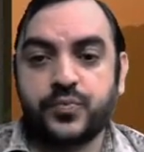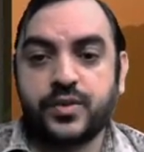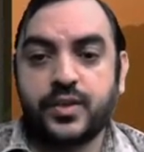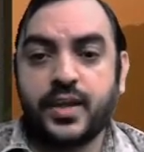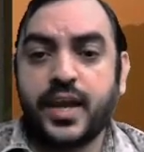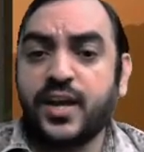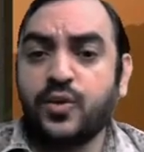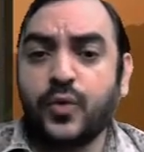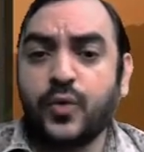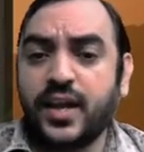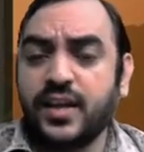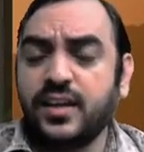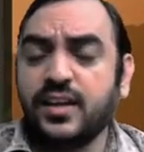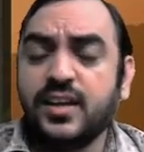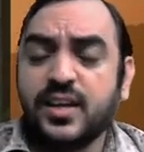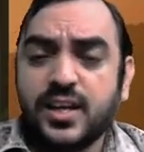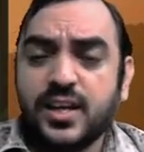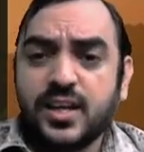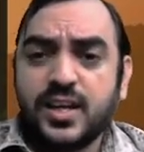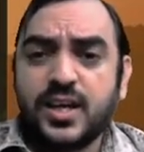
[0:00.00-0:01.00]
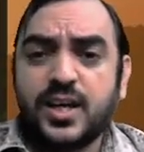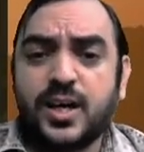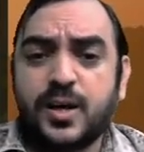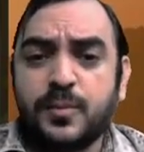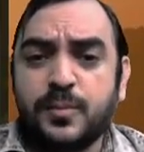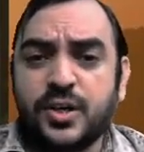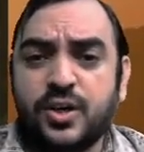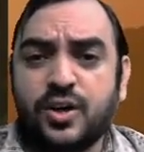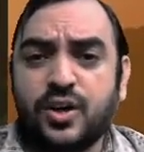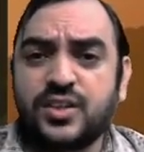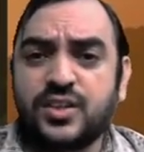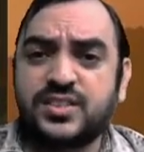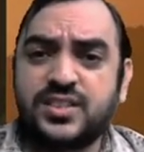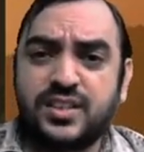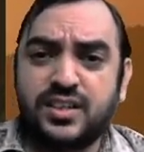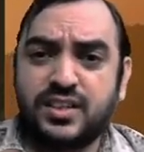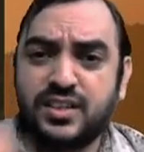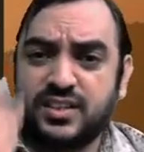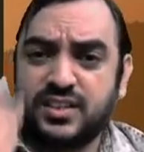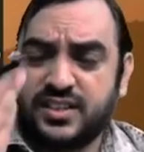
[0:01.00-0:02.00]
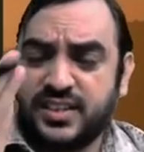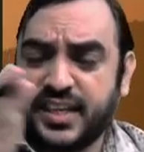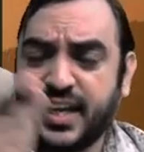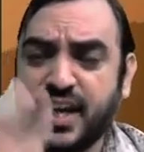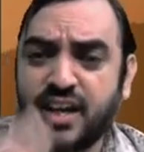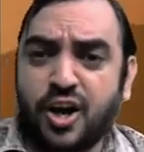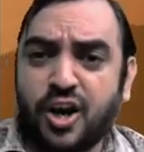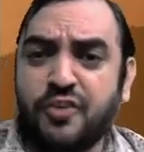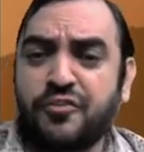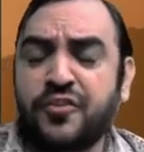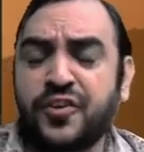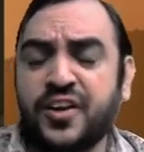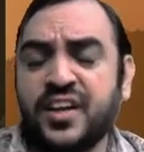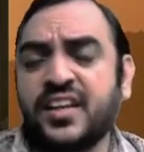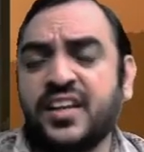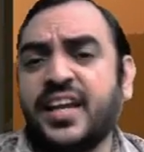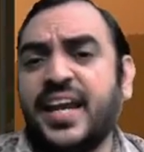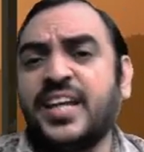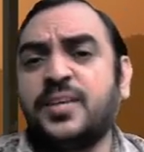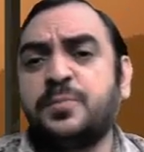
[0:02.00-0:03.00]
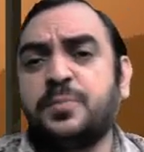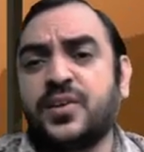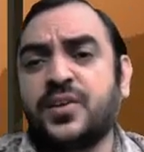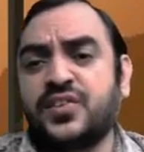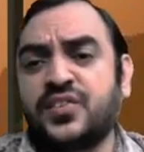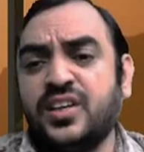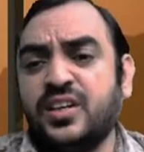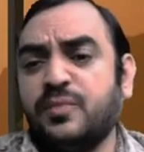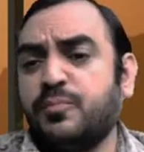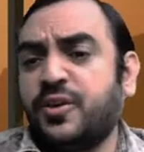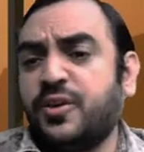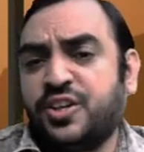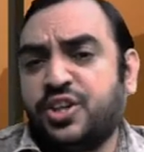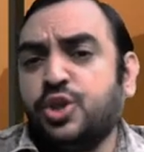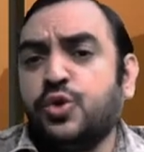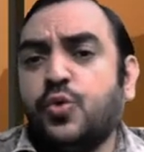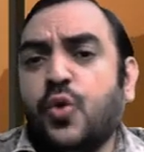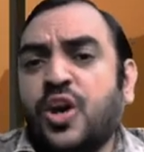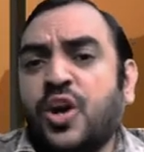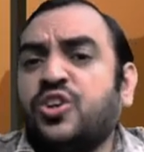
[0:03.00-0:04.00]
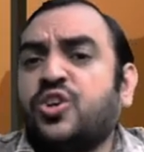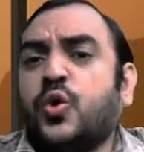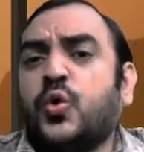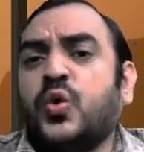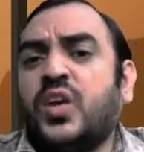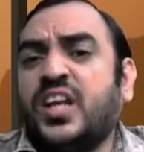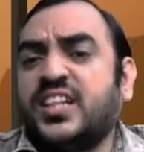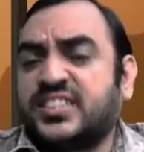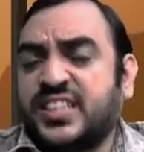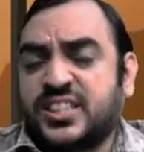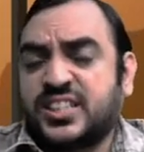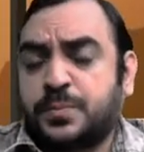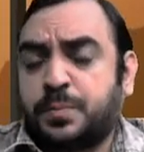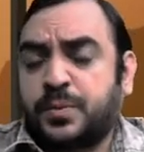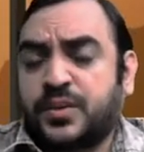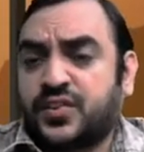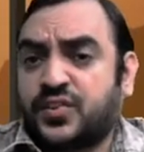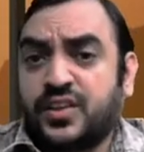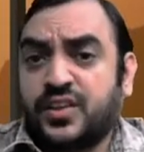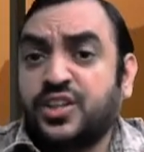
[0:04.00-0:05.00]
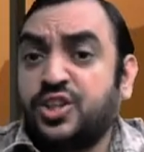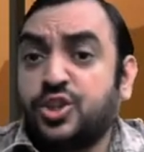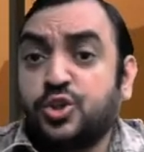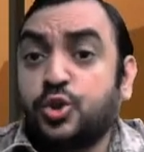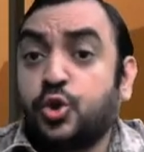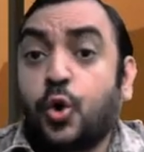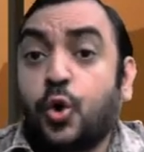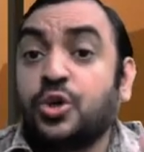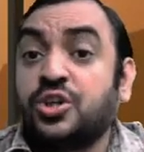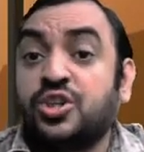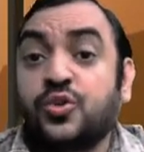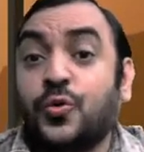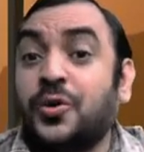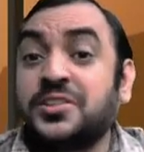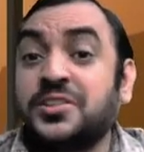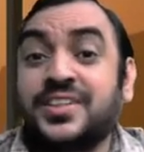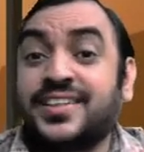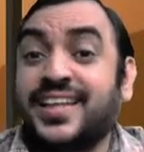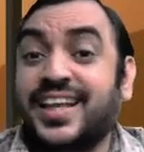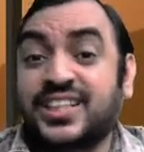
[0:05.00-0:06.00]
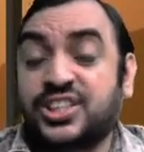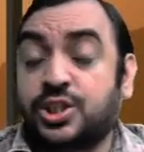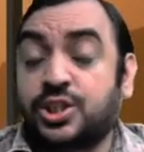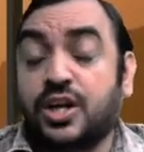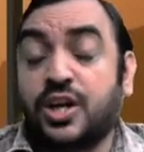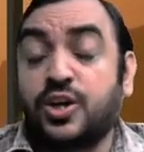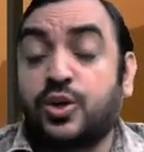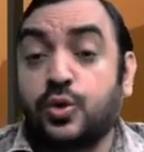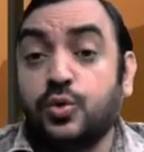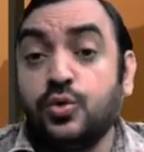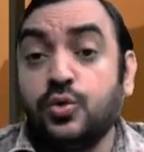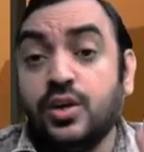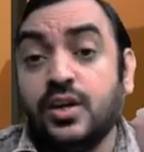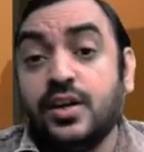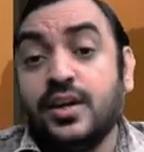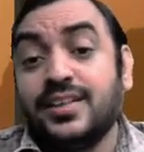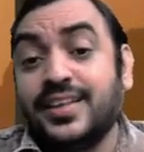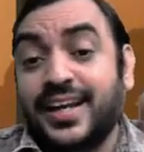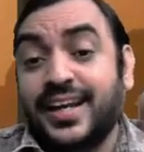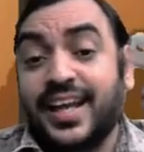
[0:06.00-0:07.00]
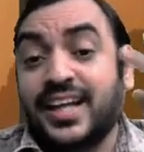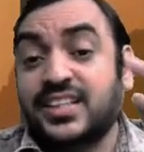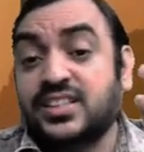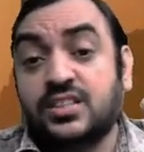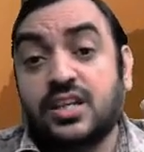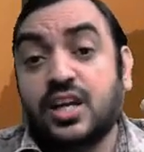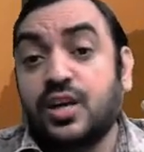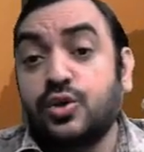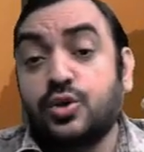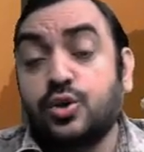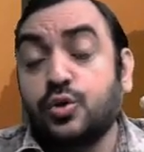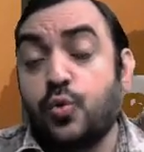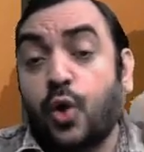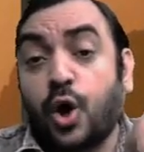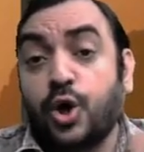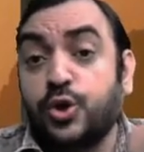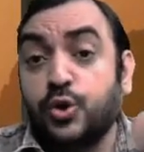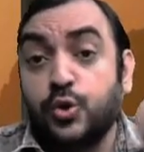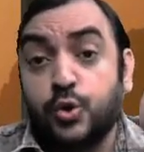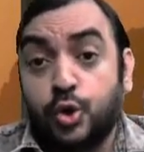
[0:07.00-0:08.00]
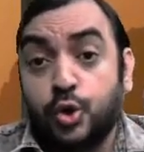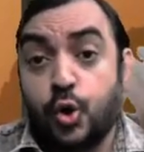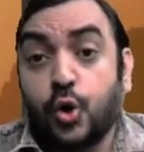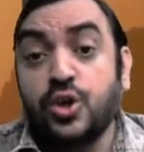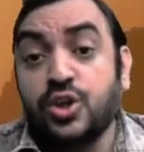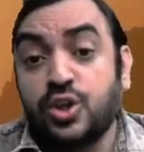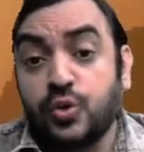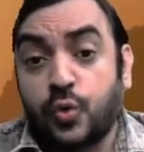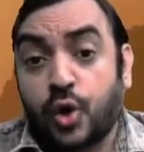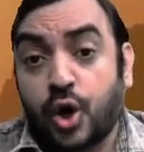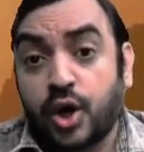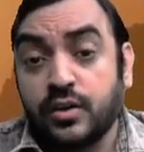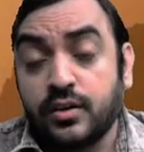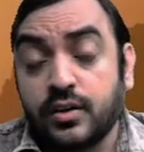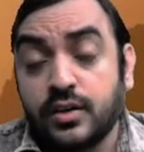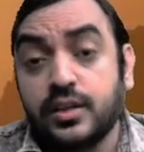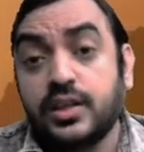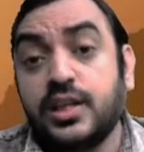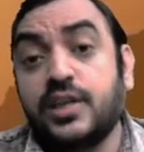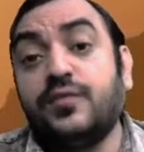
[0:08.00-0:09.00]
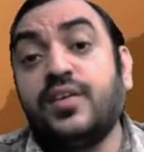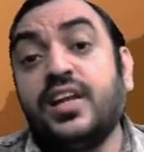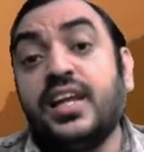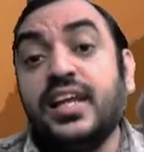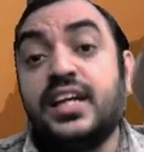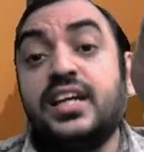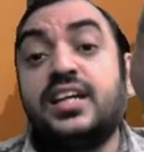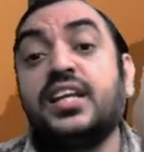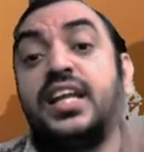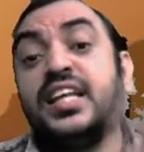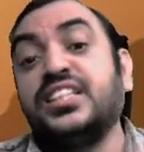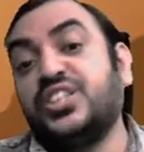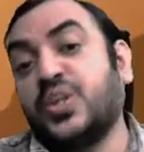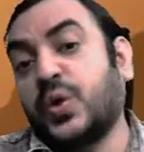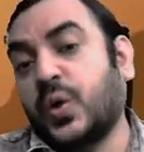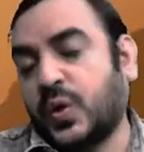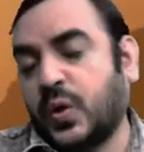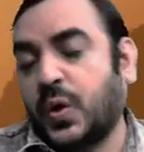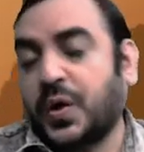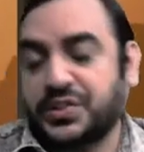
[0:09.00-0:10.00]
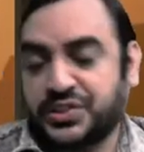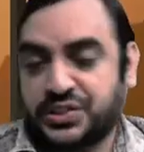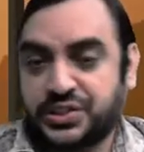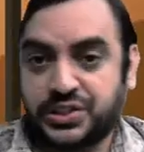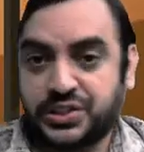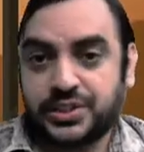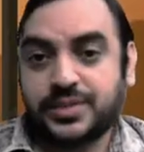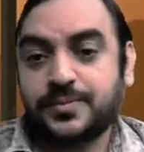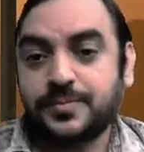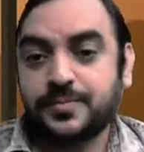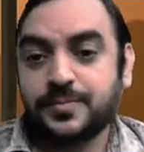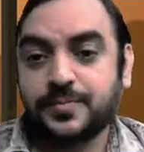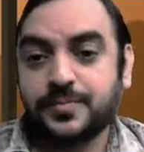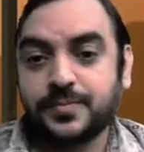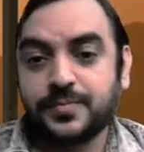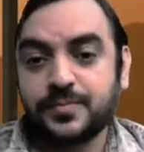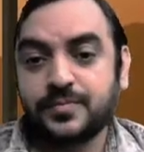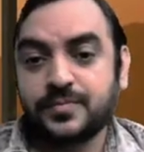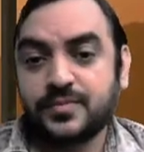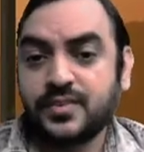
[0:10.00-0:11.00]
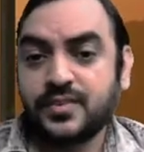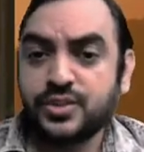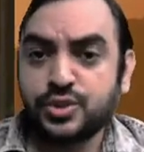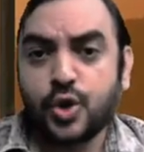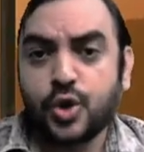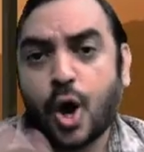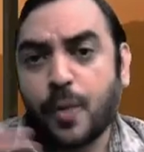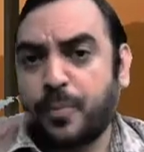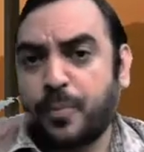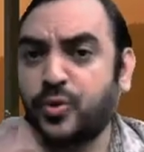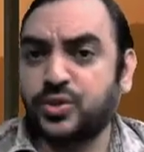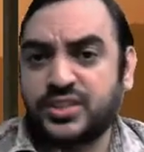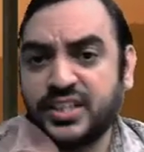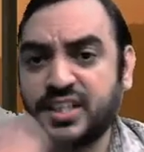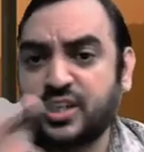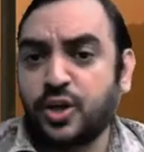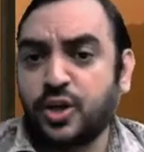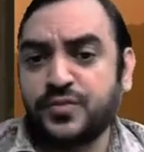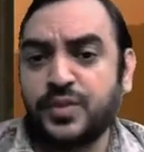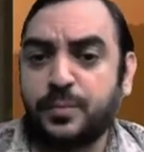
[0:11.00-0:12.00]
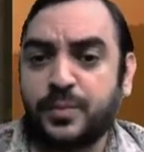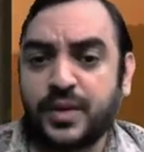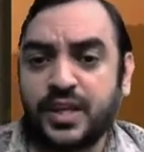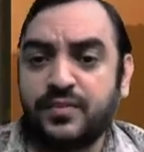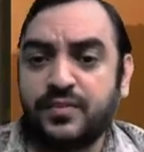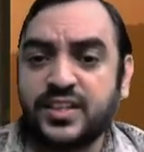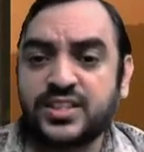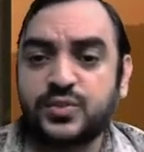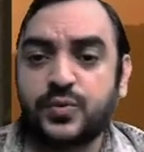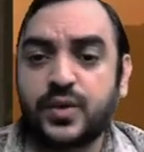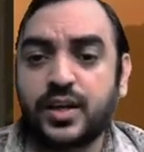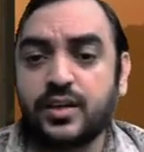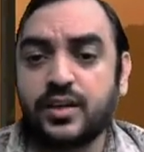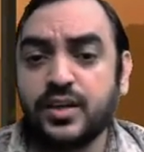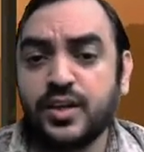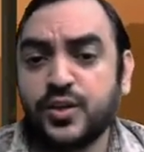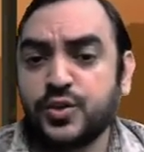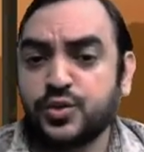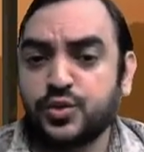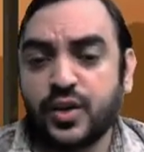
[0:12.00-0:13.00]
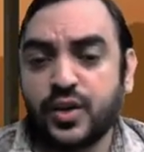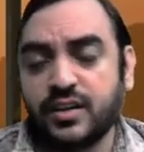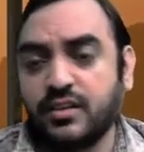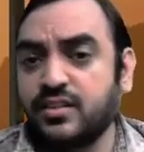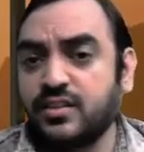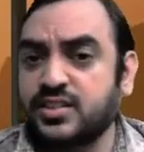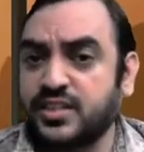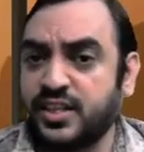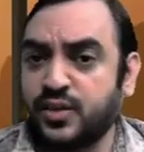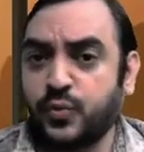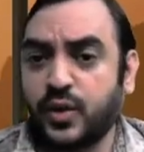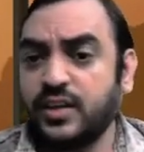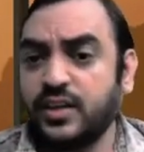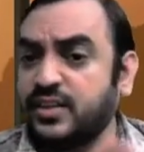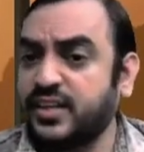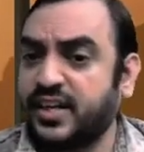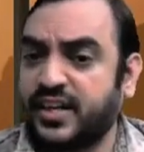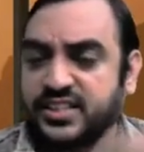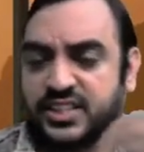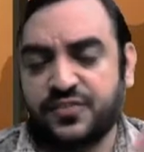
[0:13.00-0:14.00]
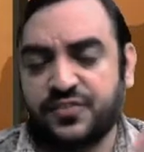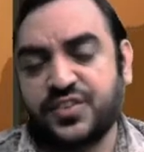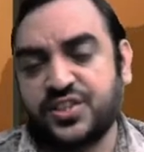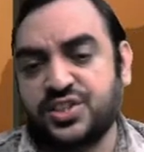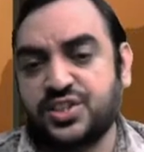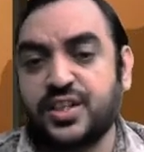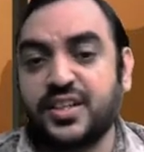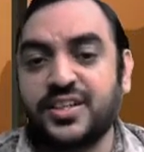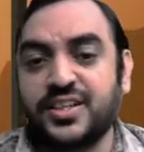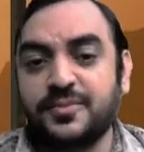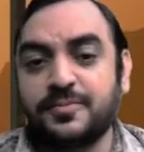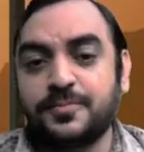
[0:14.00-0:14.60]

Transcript: And why? Uh, because uh, they are offering 8% but you want only 6%. You don't want that extra 2. That extra 2 what you don't want will increase your cost. So opposite of the previous one. So you understand one that is sufficient.